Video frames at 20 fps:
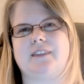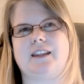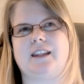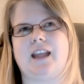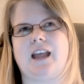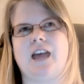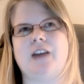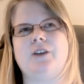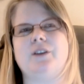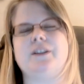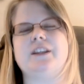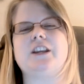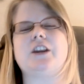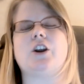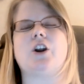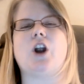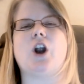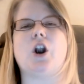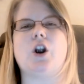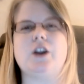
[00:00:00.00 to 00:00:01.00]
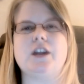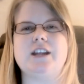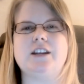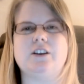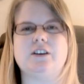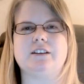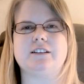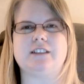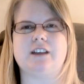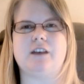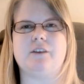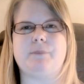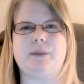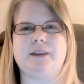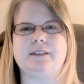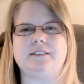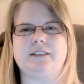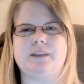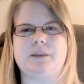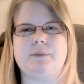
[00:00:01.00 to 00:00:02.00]
I don't think you're hurting yourself by
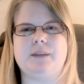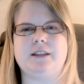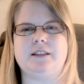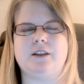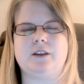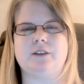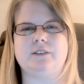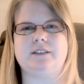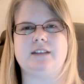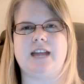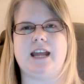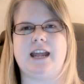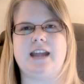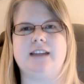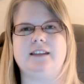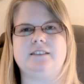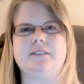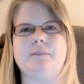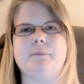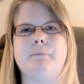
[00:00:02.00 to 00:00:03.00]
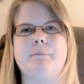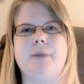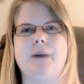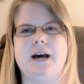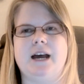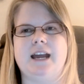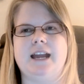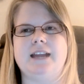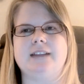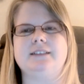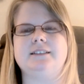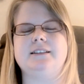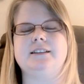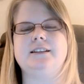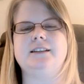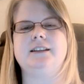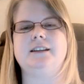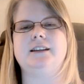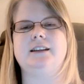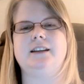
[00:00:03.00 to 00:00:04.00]
skipping those days, but
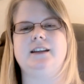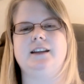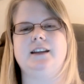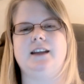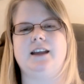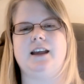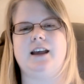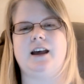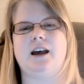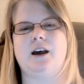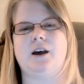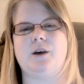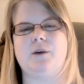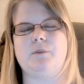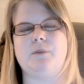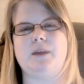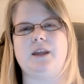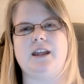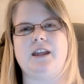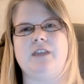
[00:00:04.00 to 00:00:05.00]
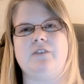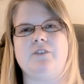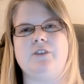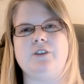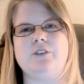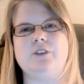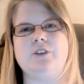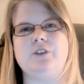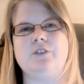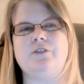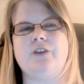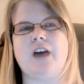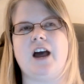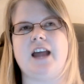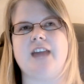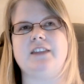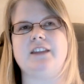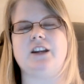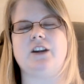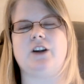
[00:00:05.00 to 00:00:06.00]
if you do
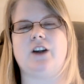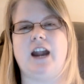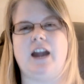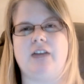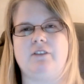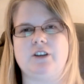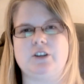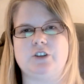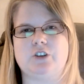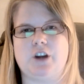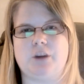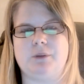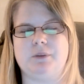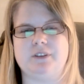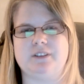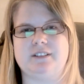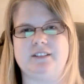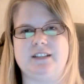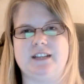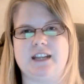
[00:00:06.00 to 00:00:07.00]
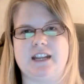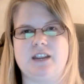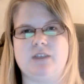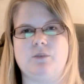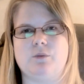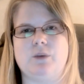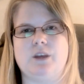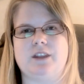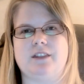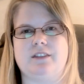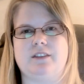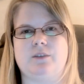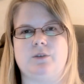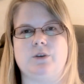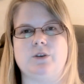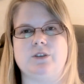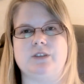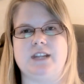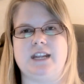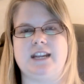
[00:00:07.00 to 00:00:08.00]
find that you're having trouble sticking with the
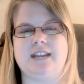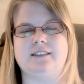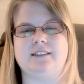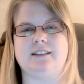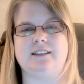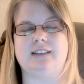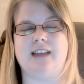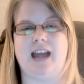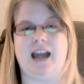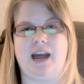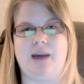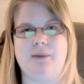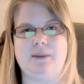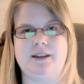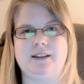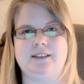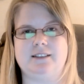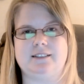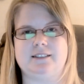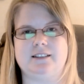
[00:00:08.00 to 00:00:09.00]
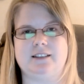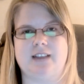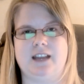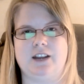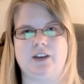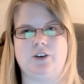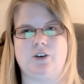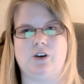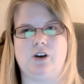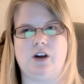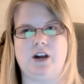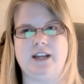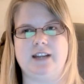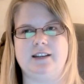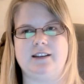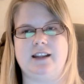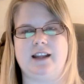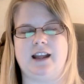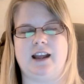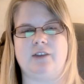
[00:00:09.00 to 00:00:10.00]
routines as habits later
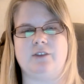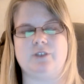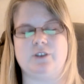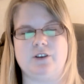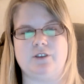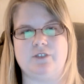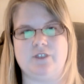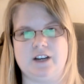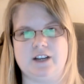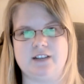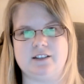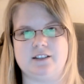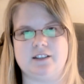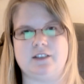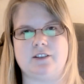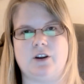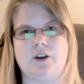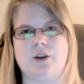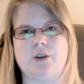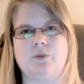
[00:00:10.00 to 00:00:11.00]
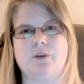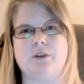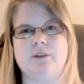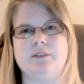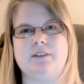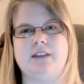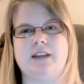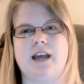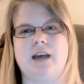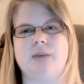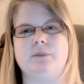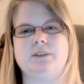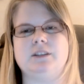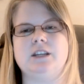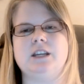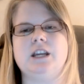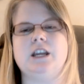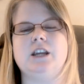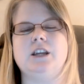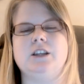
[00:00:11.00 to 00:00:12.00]
on, after you finish the 31 steps,
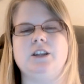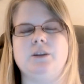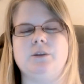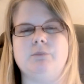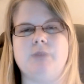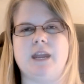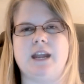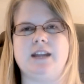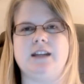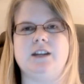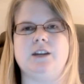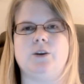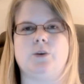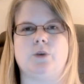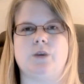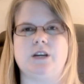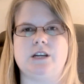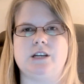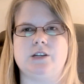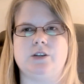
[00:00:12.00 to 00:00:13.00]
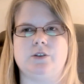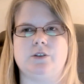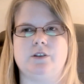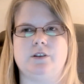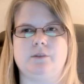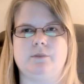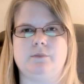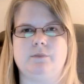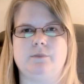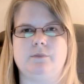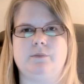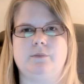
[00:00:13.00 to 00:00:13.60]
you may need to redo them.